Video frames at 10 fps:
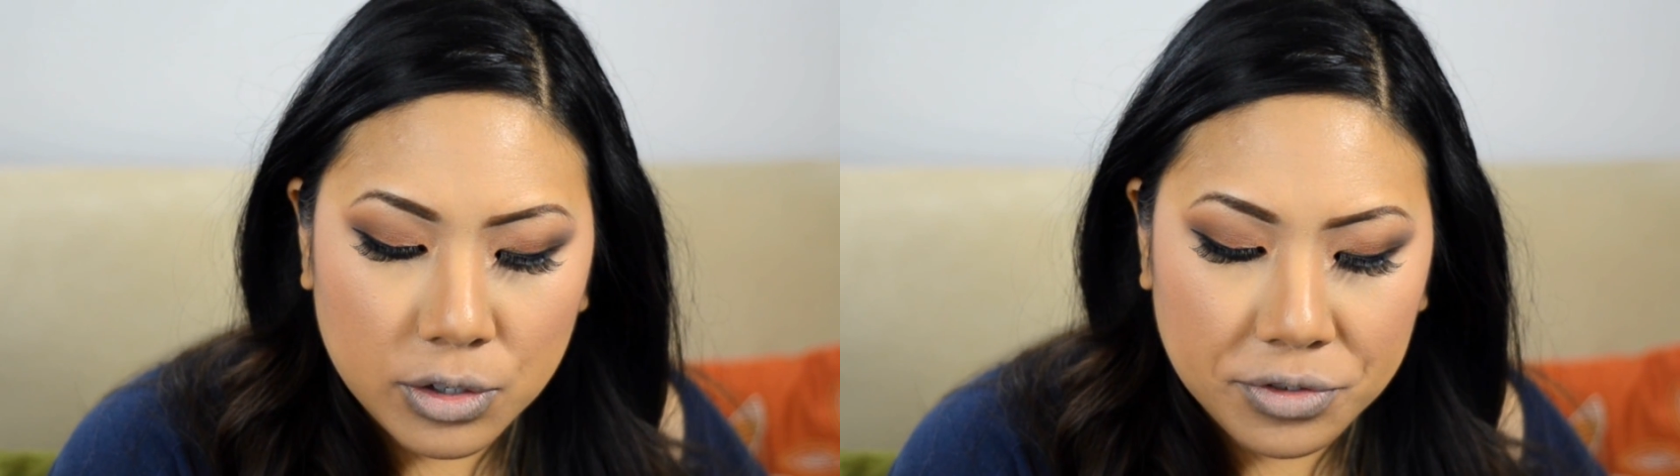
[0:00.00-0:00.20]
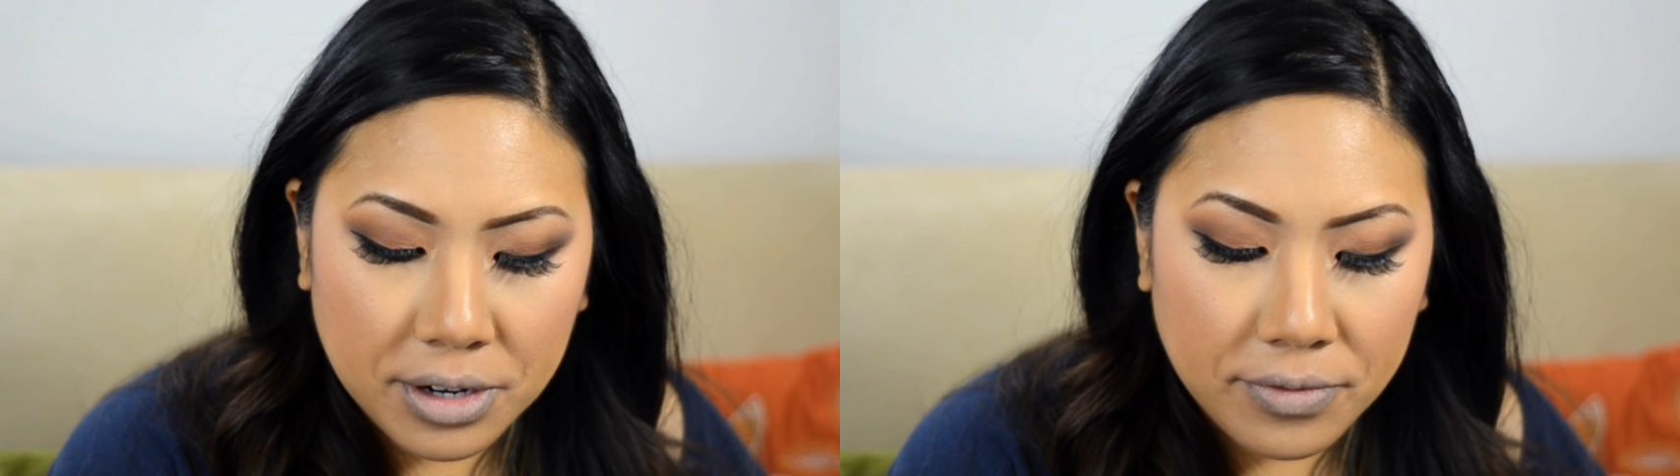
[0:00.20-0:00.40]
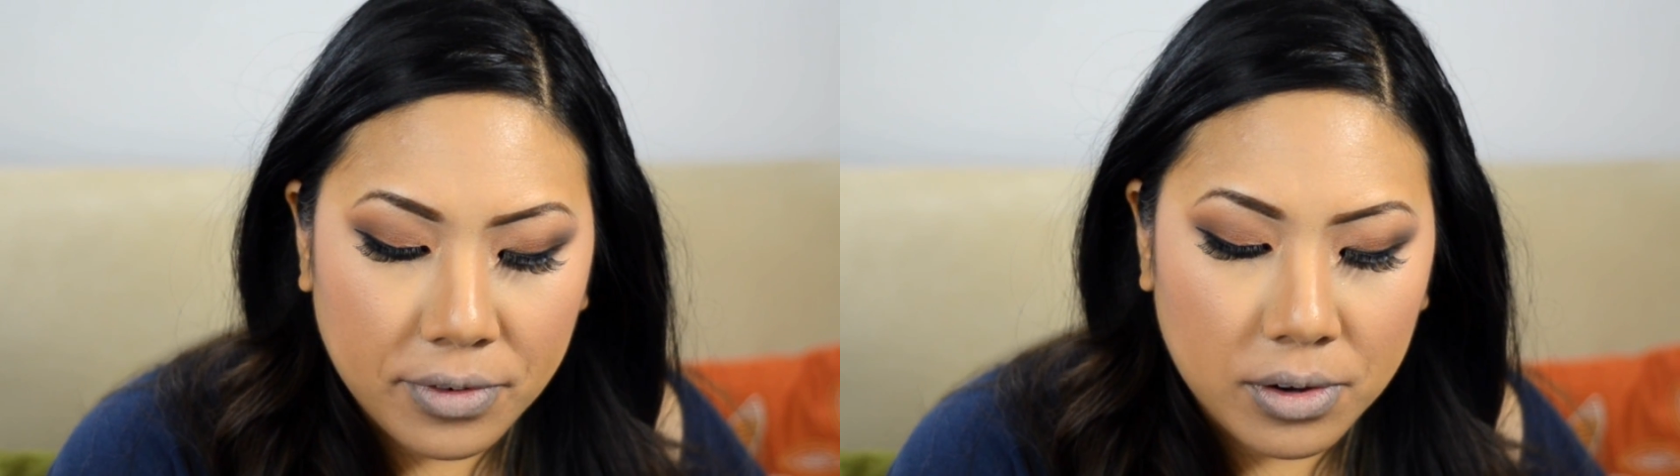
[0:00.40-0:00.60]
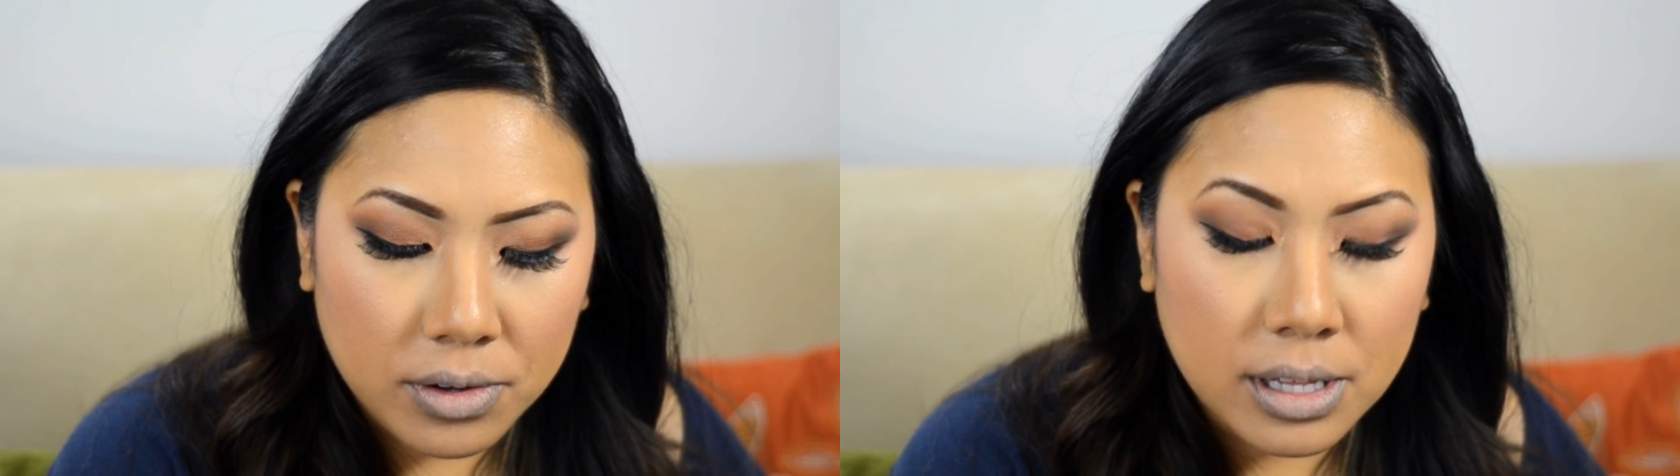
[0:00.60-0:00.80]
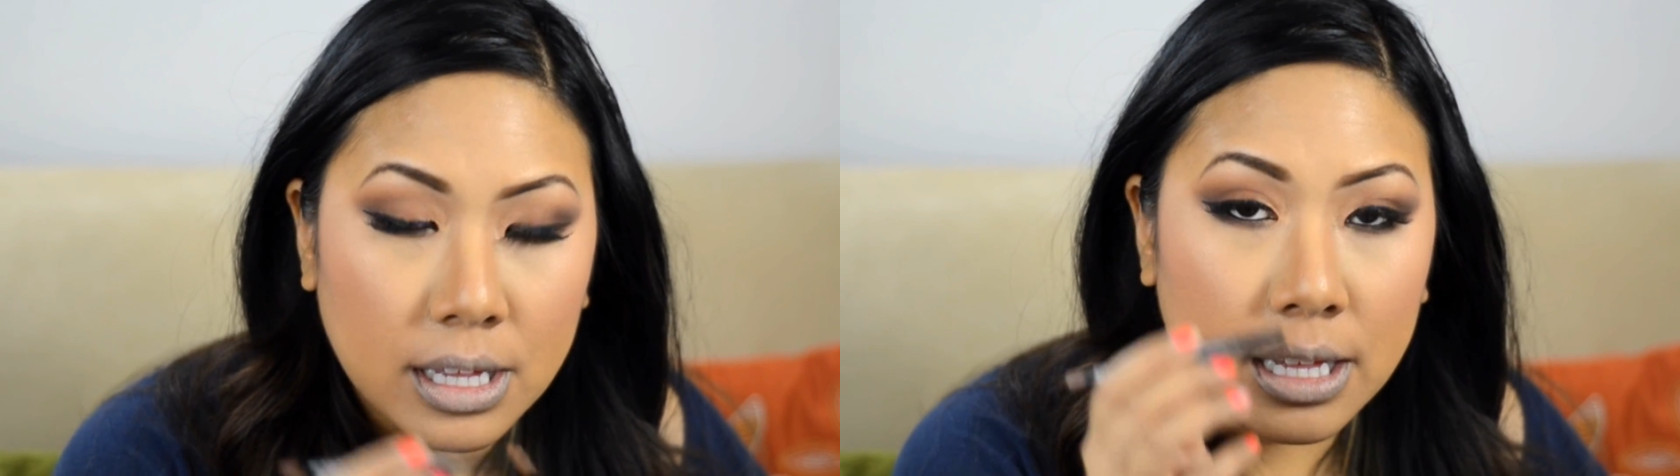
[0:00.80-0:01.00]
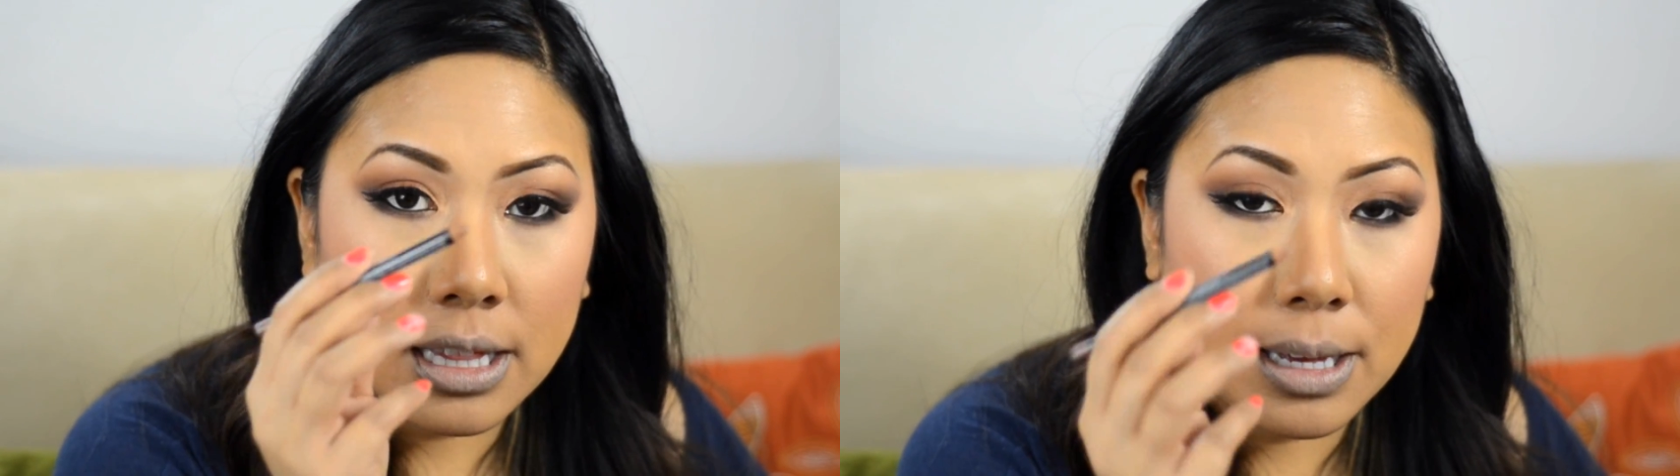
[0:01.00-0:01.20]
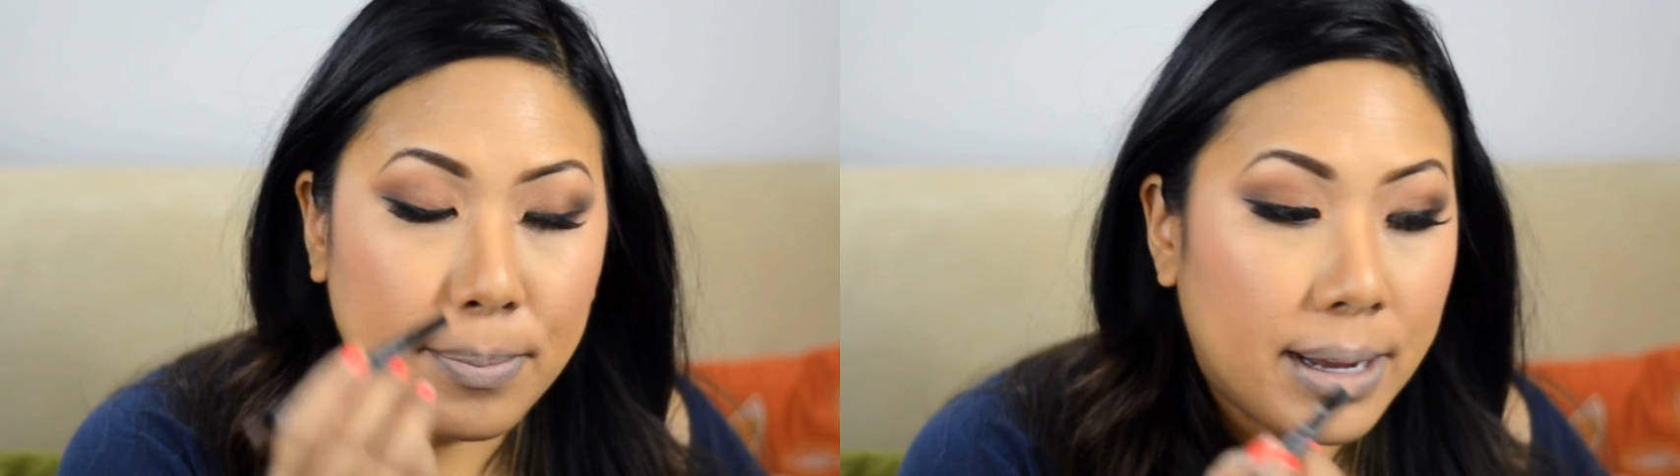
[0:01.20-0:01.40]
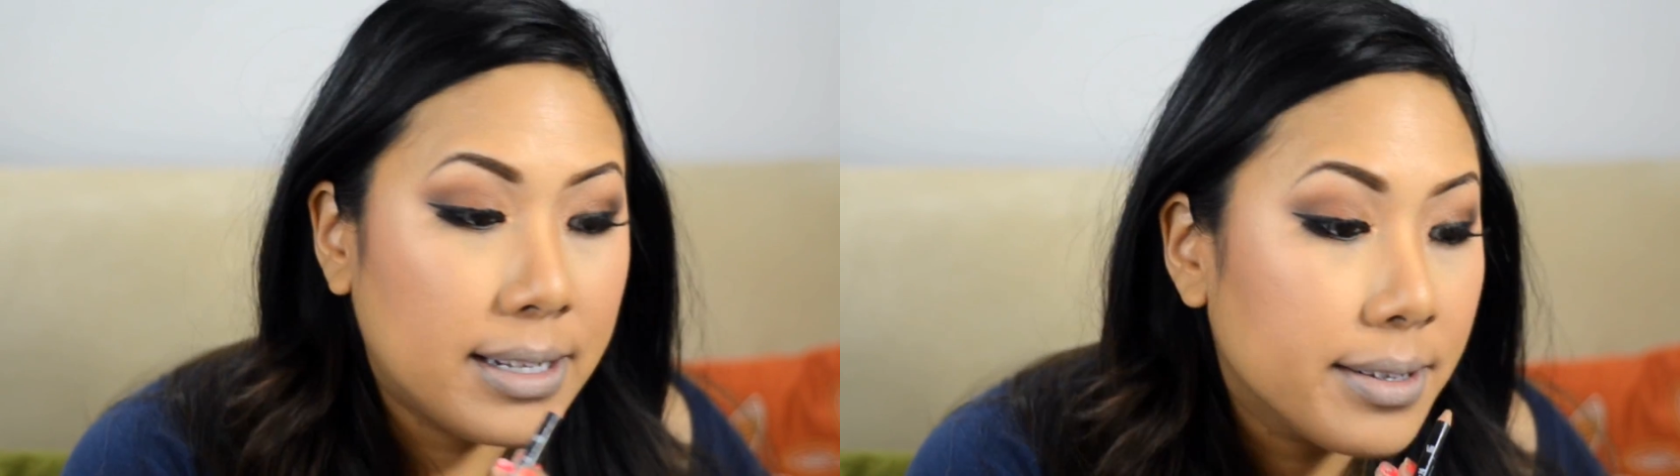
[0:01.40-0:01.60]
Truffle Lip
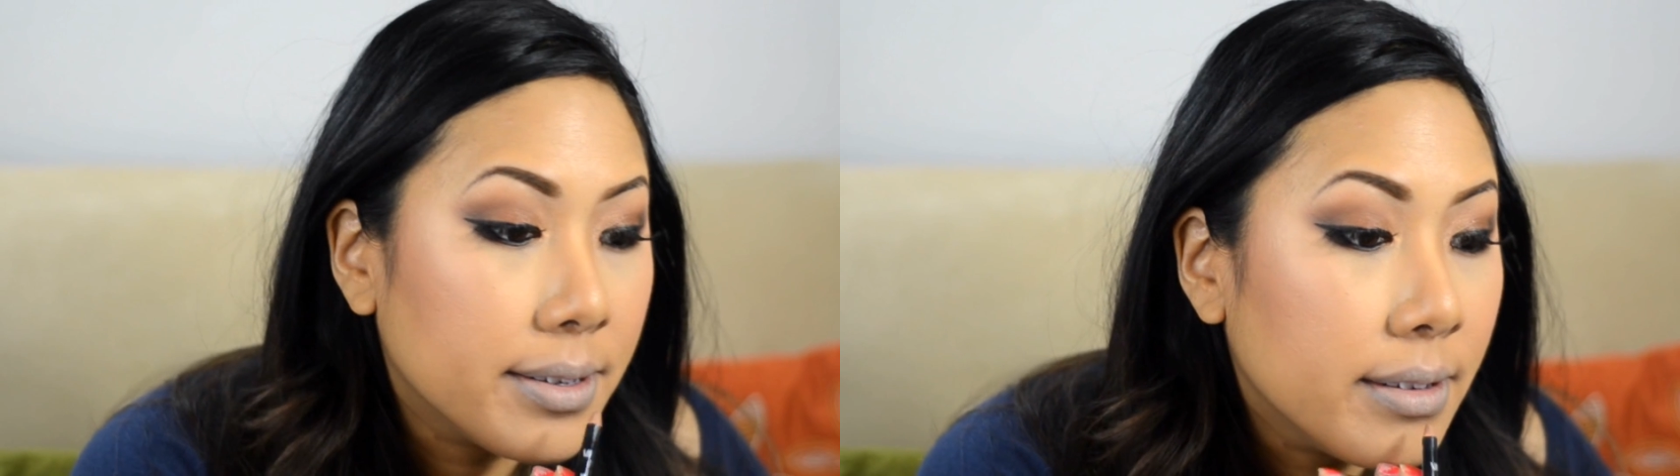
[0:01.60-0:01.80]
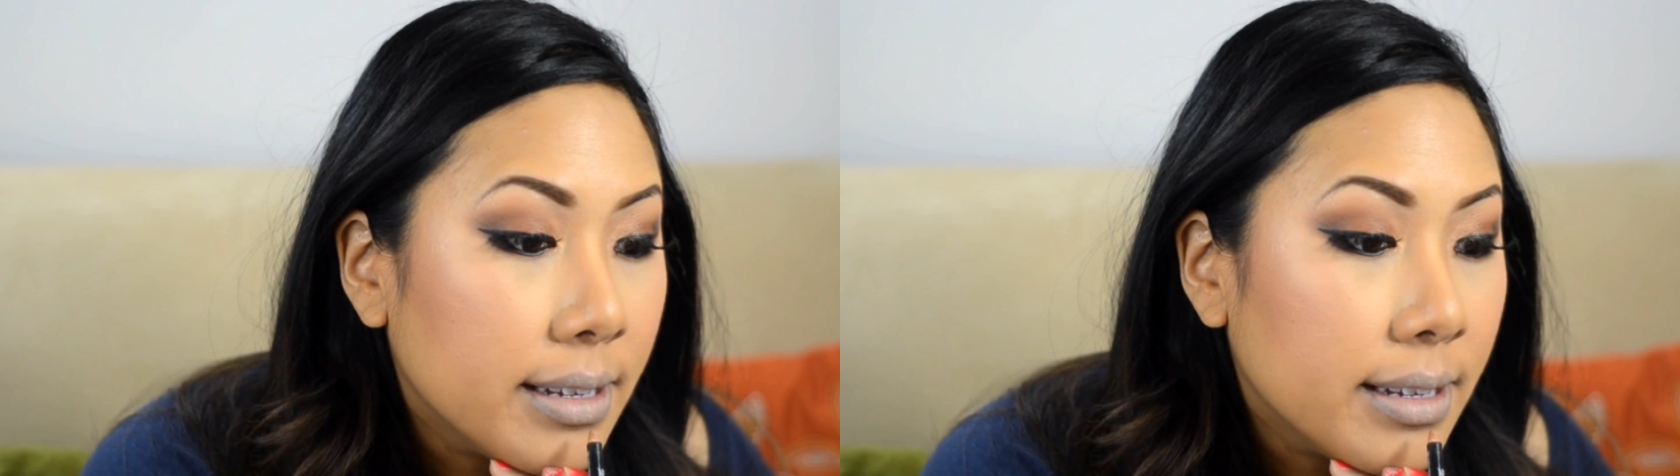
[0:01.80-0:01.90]
Pencil.